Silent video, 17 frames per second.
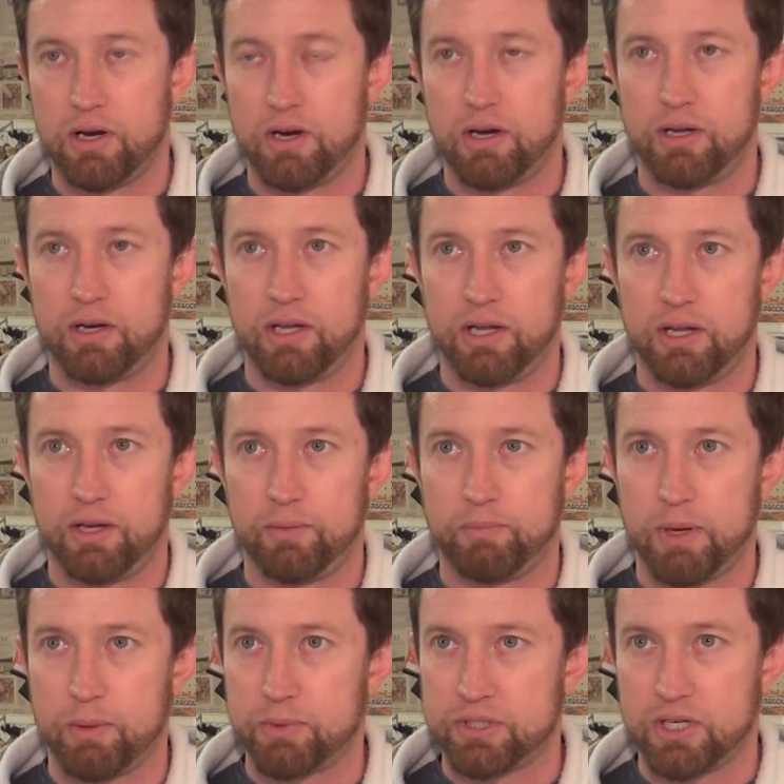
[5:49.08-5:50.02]
on a
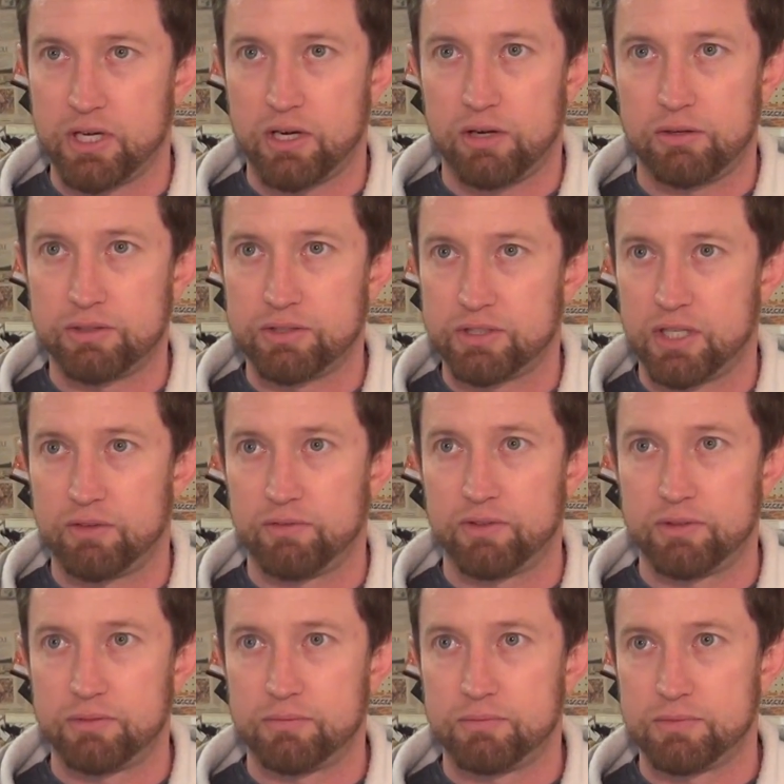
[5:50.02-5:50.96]
paper towel inside of
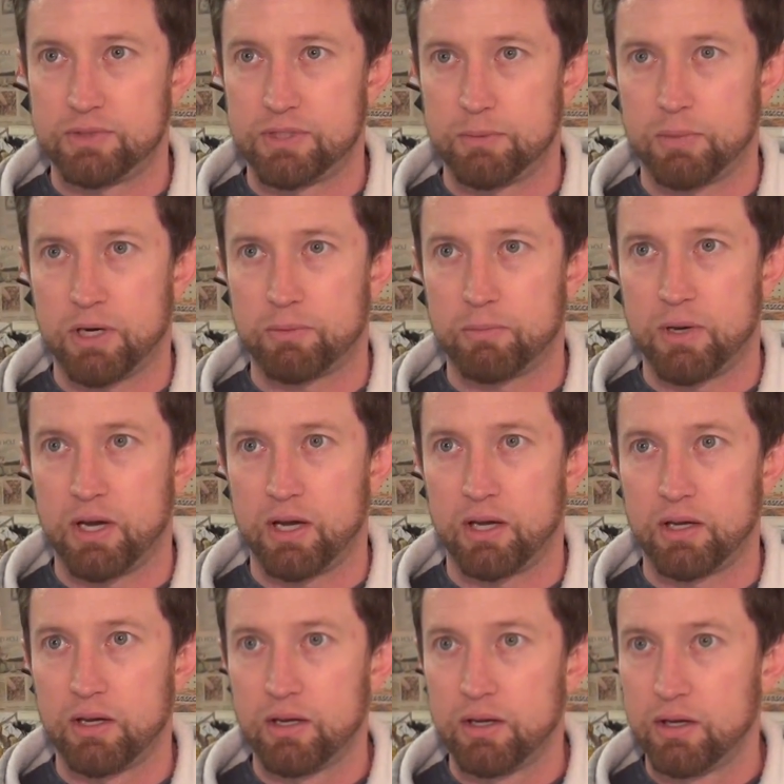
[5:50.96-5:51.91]
a Ziploc
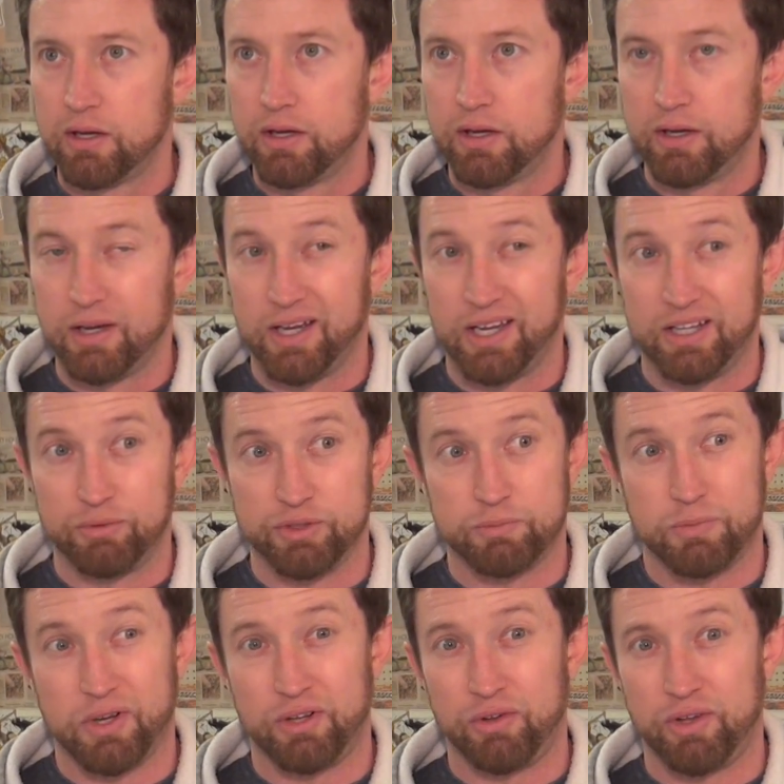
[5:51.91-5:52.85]
bag, mm -hmm. and there
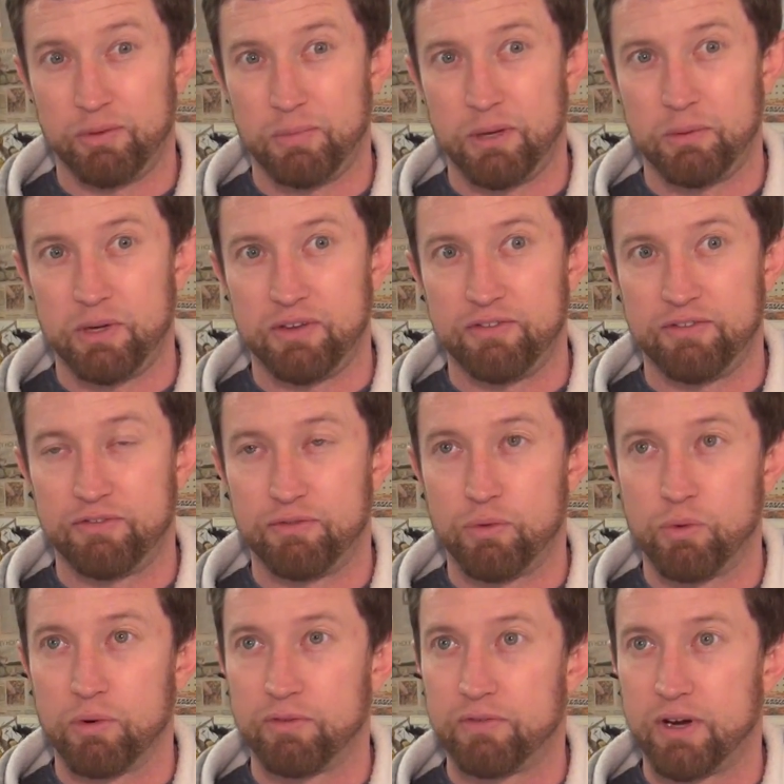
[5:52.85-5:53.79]
was probably maybe
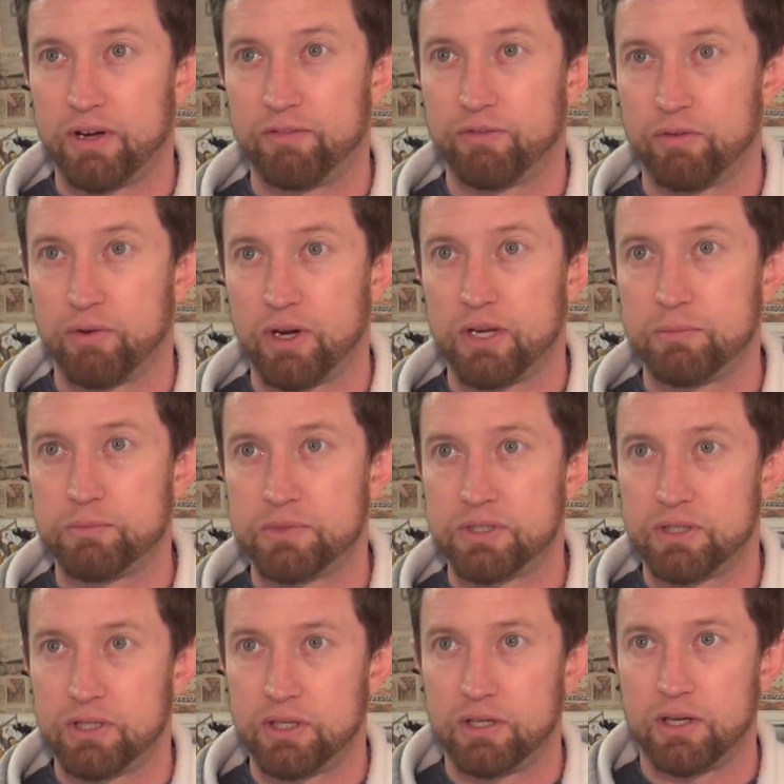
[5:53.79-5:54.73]
four or five
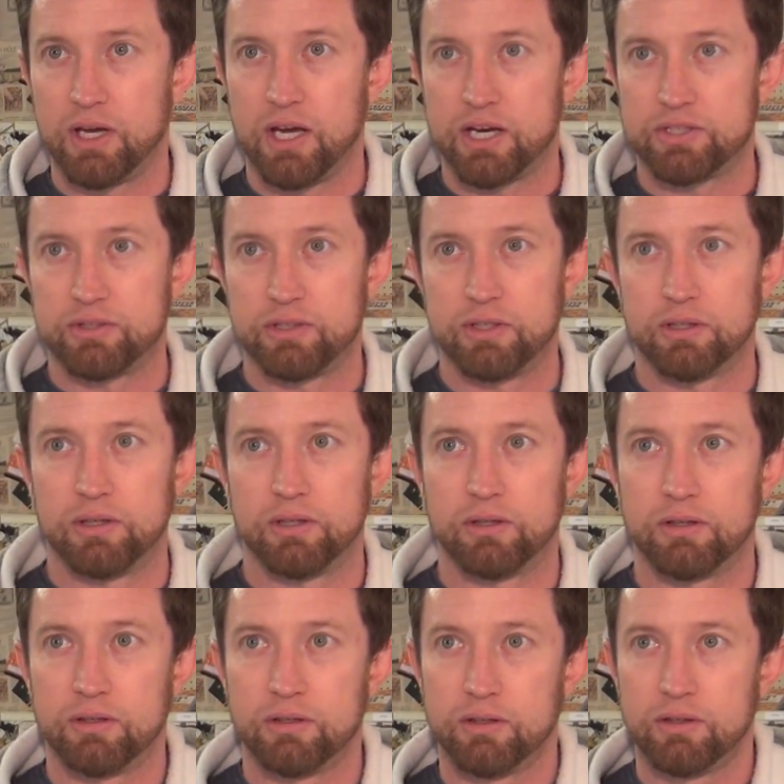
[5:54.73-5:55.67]
frames actually in the
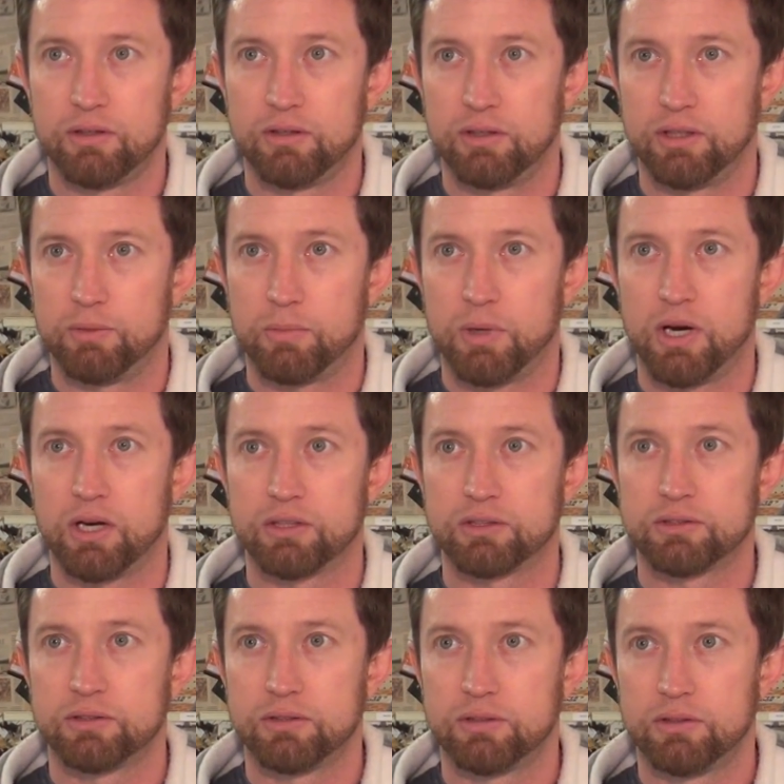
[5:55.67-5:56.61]
in the box.